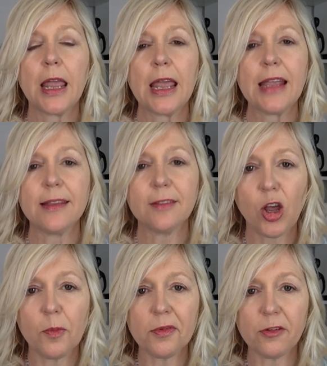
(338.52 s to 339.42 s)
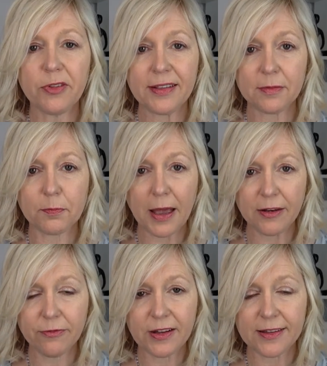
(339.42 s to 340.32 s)
in terms of its
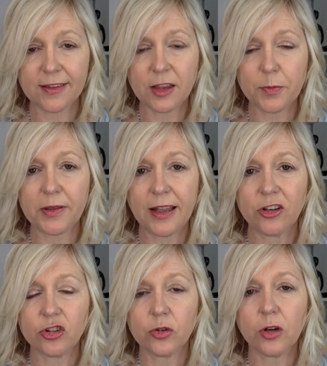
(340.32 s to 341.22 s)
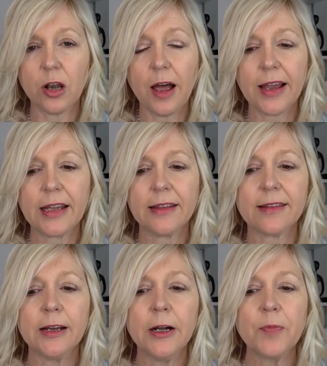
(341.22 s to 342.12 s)
benefits to the potential client,
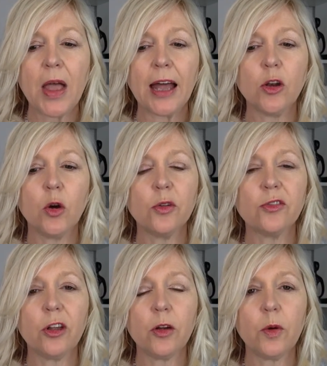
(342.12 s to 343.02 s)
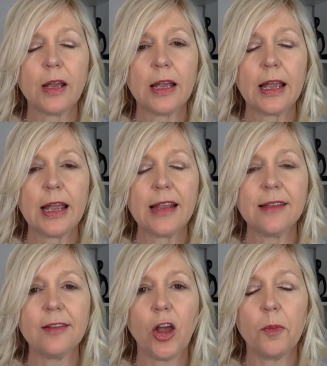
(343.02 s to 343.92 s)
and also in
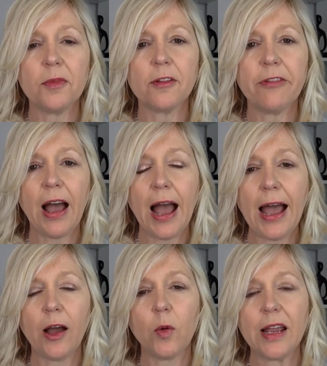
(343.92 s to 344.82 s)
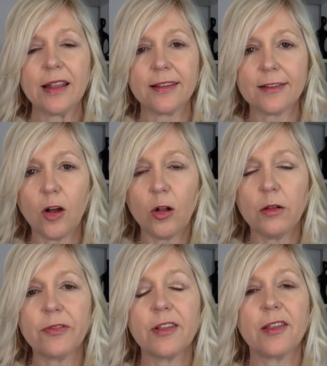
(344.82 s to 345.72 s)
terms of how it
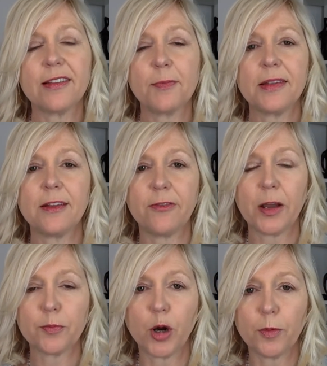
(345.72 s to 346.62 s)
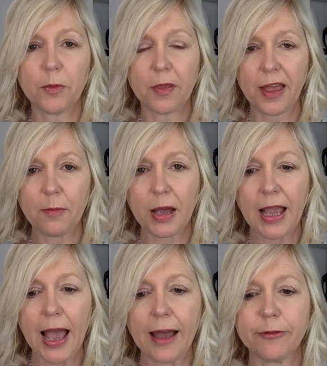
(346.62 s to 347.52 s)
solves the specific problem that they
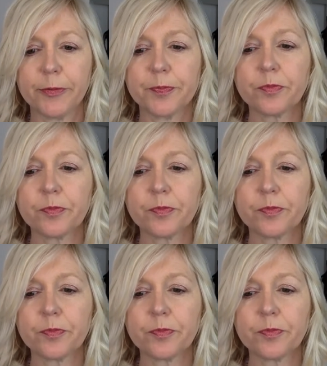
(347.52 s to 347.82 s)
might have.